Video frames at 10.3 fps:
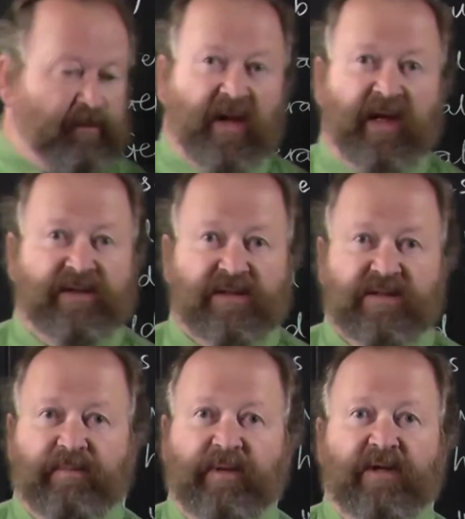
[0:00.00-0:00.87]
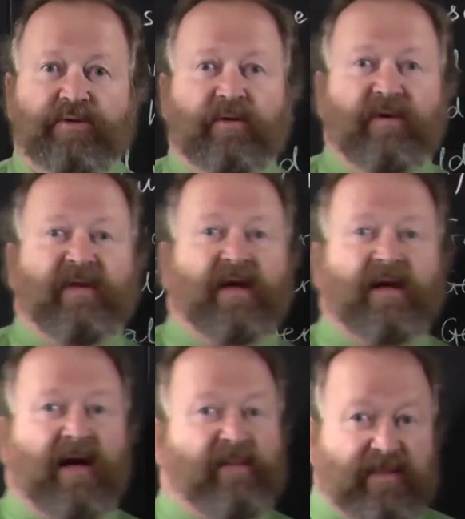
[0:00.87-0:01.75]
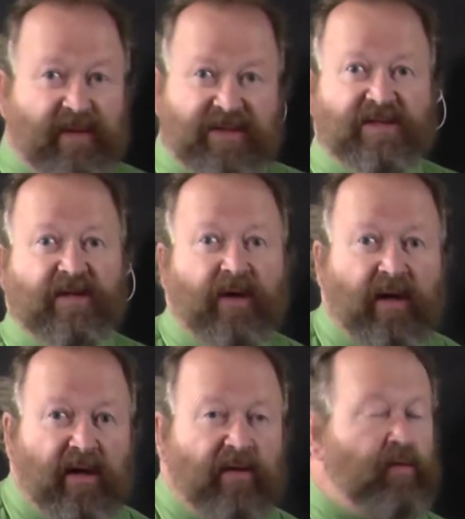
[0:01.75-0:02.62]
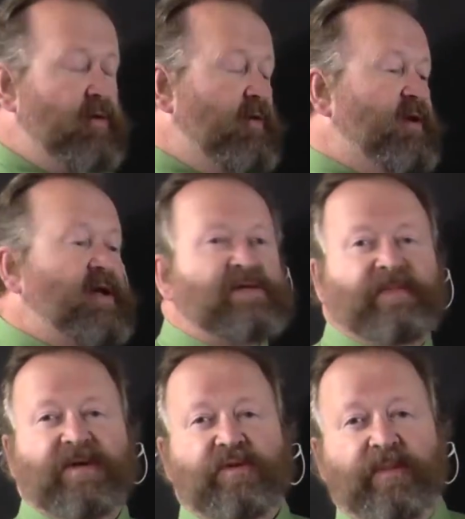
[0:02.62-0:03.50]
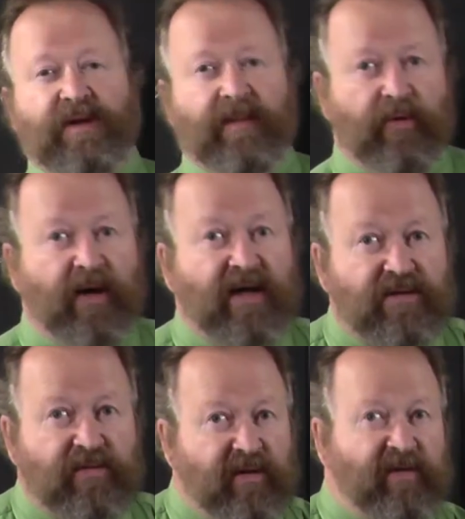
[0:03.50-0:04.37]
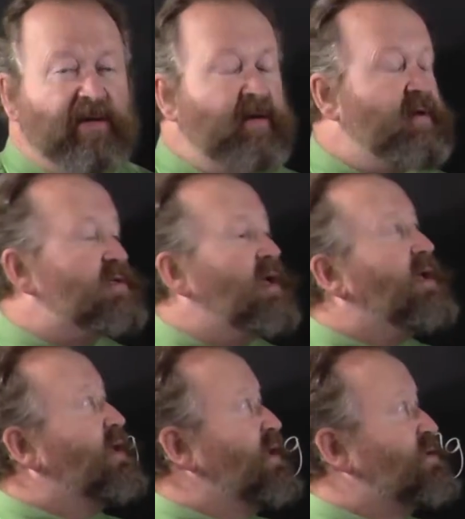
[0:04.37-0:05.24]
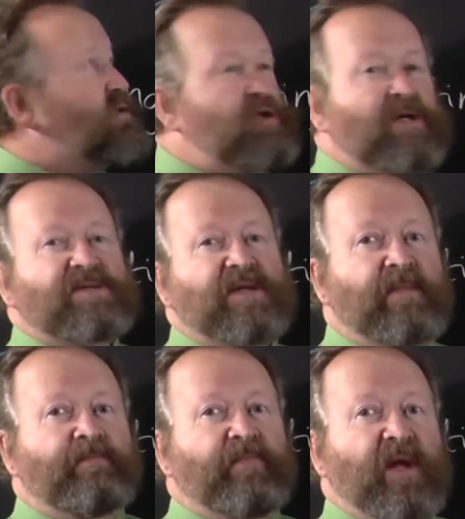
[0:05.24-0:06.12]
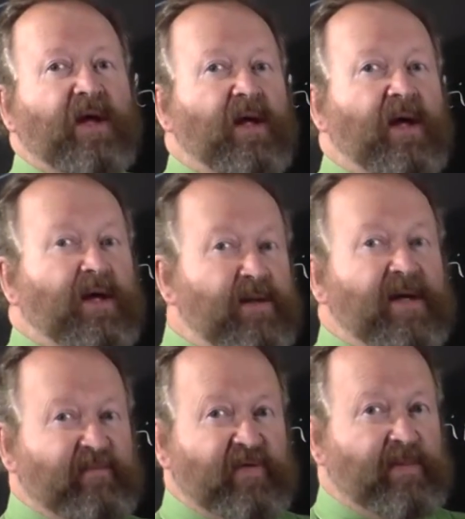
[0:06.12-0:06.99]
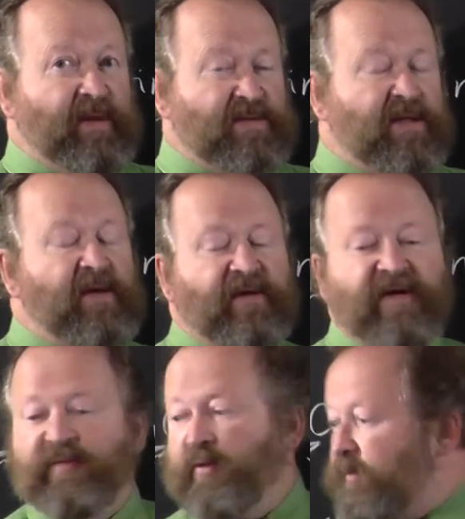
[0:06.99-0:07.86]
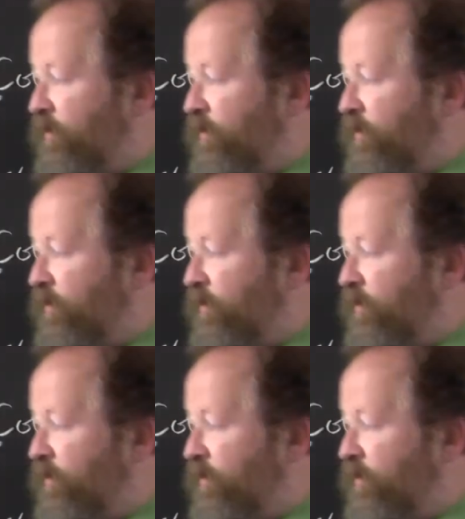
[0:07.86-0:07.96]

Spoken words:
it doesn't imply at all that how many buses there are, or that the next bus will be a number 8 or anything like that. It's just a name for the bus. Therefore,